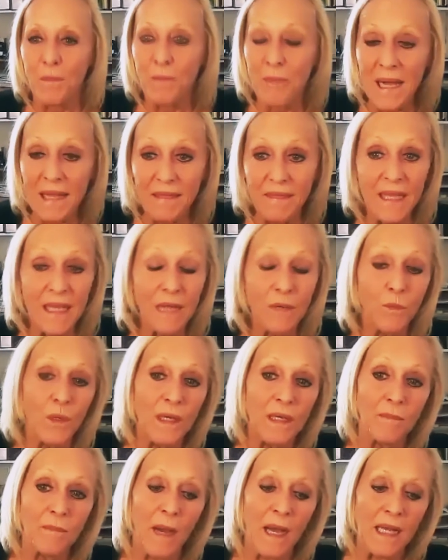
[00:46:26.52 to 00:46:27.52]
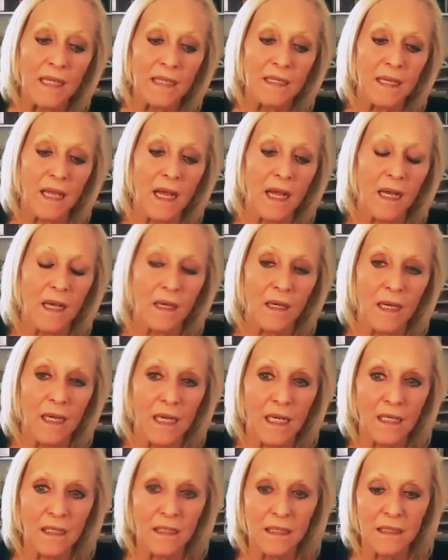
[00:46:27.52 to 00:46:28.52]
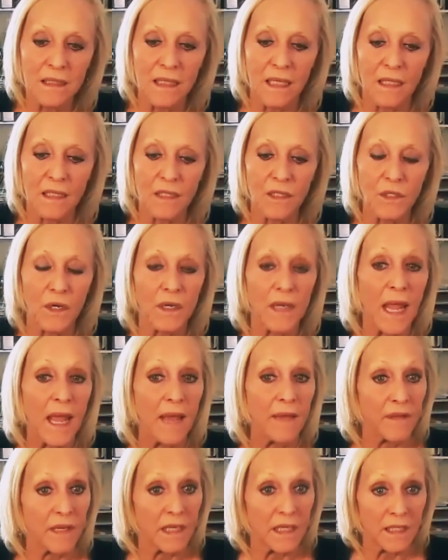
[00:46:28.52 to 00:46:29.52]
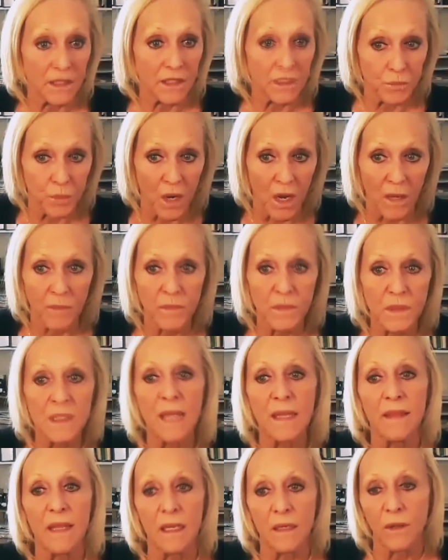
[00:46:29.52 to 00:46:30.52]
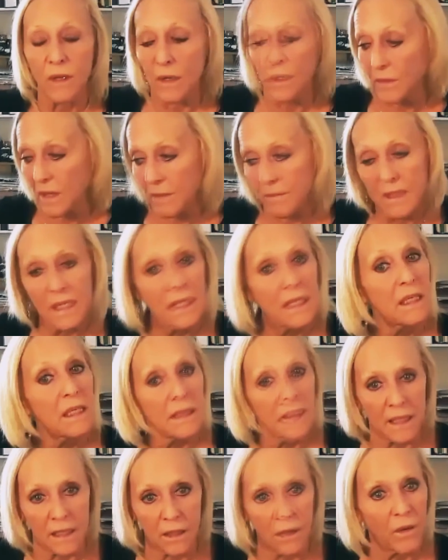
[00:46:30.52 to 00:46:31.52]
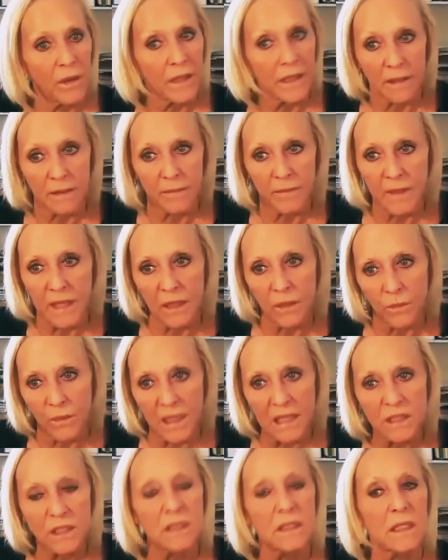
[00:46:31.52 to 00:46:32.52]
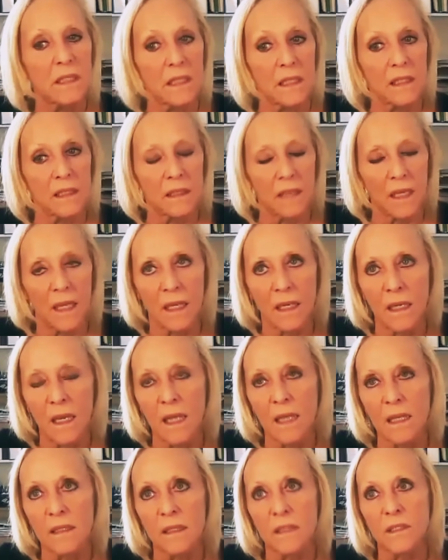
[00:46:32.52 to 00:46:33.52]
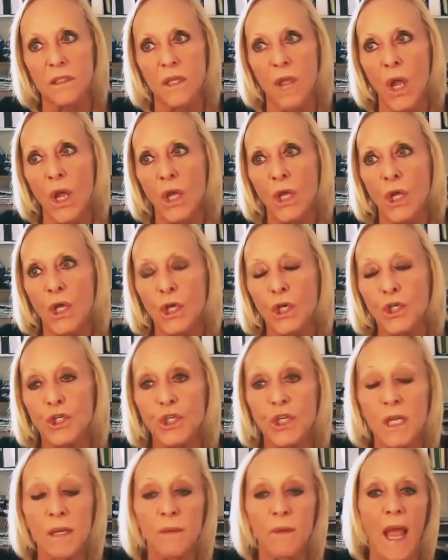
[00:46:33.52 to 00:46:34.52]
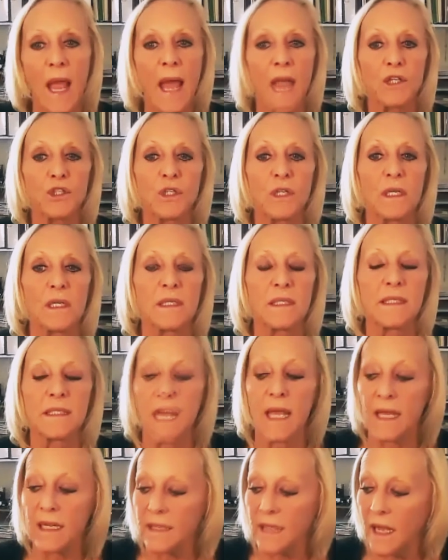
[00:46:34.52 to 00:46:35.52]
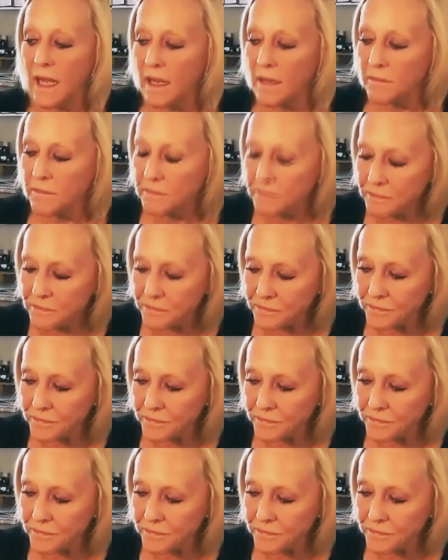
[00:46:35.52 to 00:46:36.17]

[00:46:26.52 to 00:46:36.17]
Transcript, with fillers: But then when my uh, other son started having his problems and then uh, immediately going being arrested, and, and, and she actually said, um,